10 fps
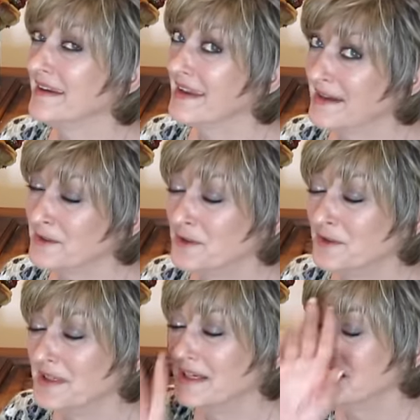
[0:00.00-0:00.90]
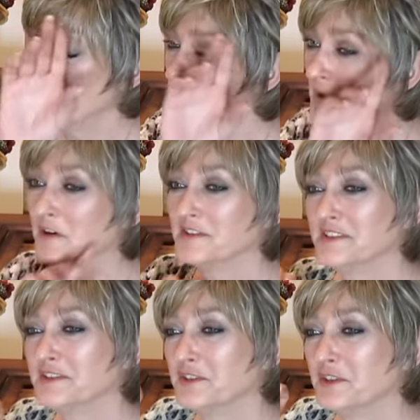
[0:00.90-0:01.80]
angle Mars
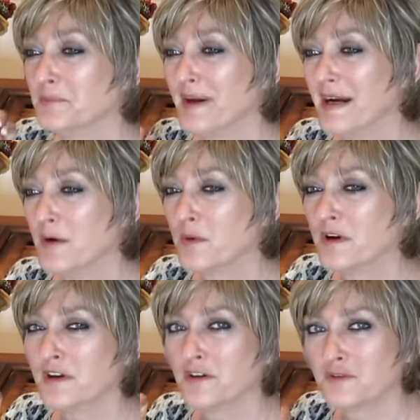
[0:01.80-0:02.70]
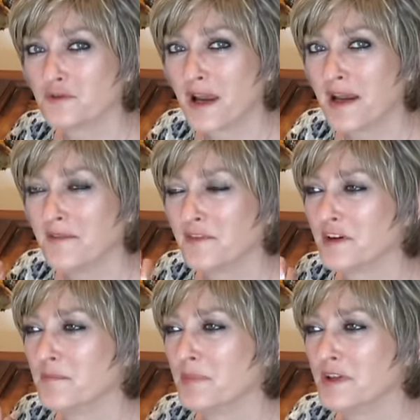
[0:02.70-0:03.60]
is your power, your drive, your
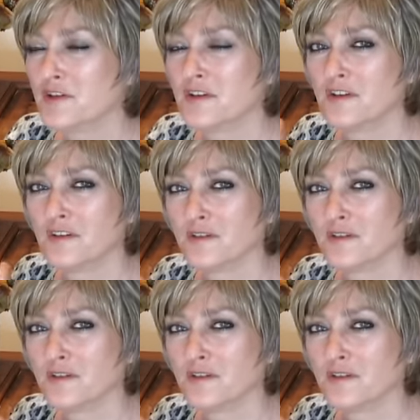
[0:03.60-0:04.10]
ambition, your